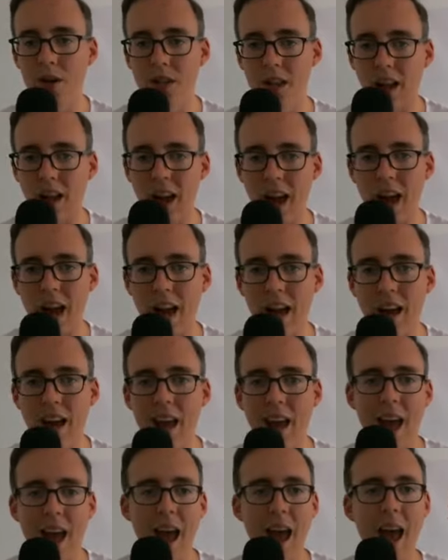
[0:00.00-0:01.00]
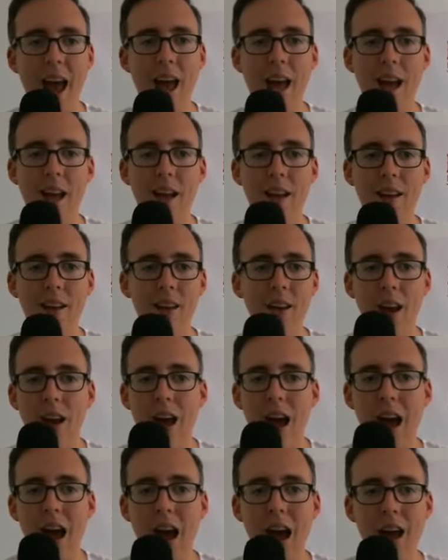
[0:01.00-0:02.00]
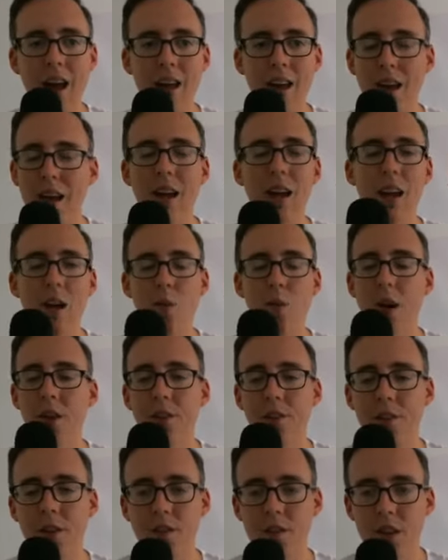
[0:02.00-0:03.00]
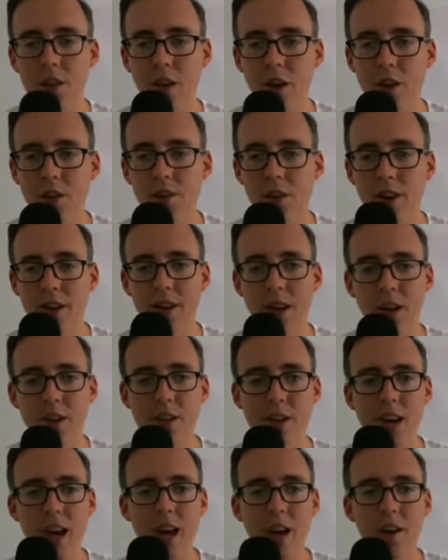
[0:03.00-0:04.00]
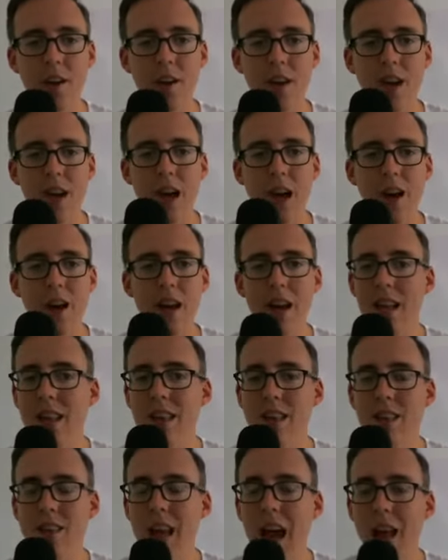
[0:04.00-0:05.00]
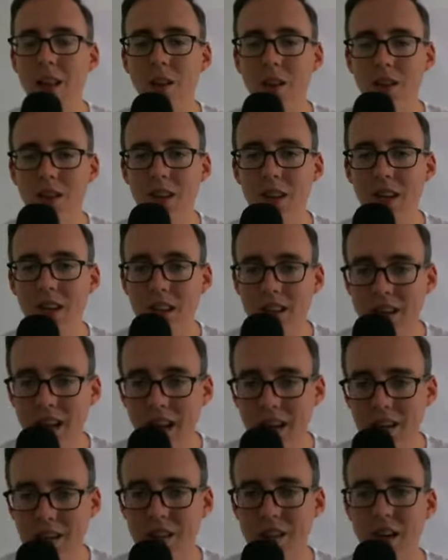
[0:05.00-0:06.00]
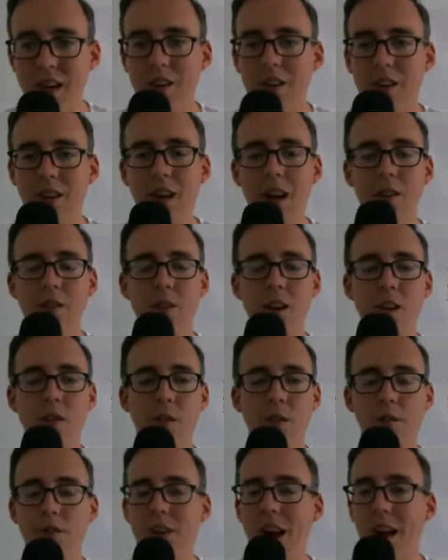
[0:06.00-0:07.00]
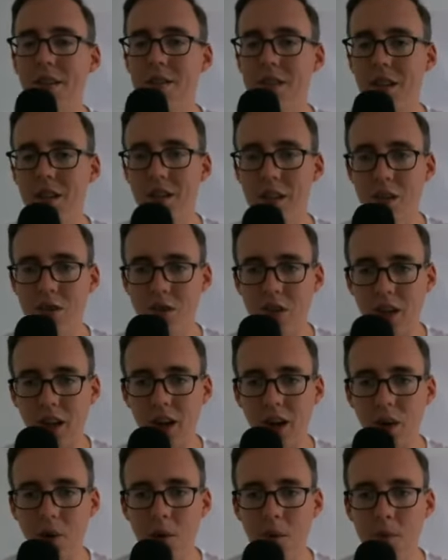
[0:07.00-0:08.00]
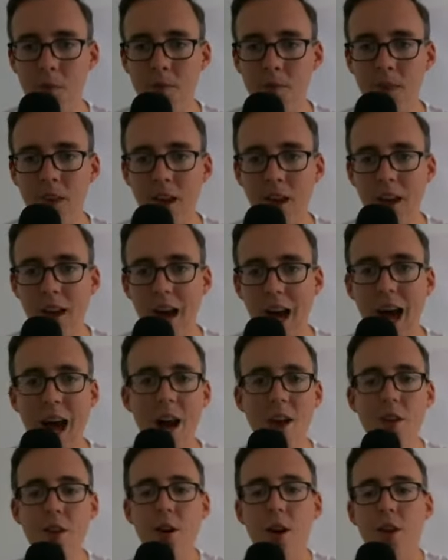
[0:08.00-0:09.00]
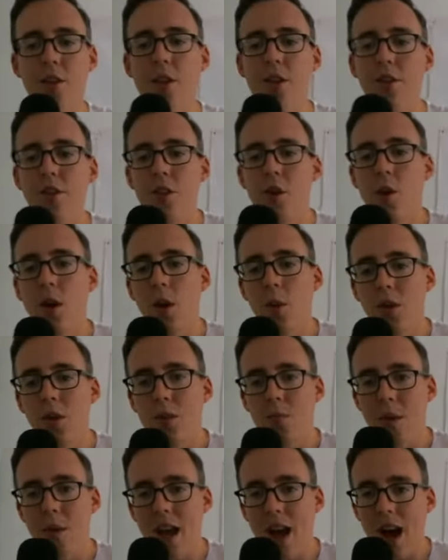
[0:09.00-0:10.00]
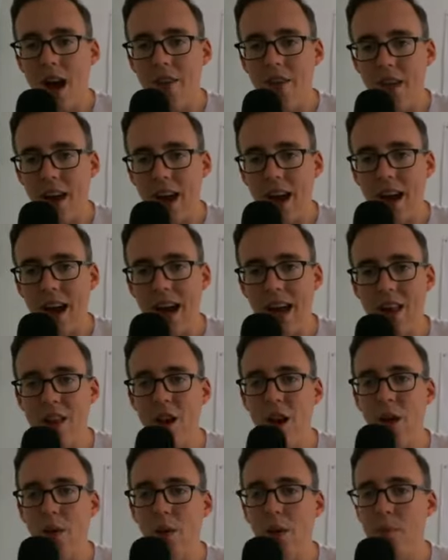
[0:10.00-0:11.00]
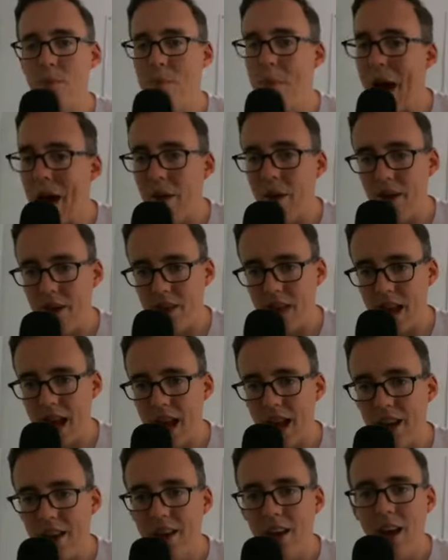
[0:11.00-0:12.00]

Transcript: of the guy, and he runs 50 yards for a touchdown. That looks like the Texas Tech defense from 5-6 years ago. I thought this unit was beyond that. I thought it was better than that.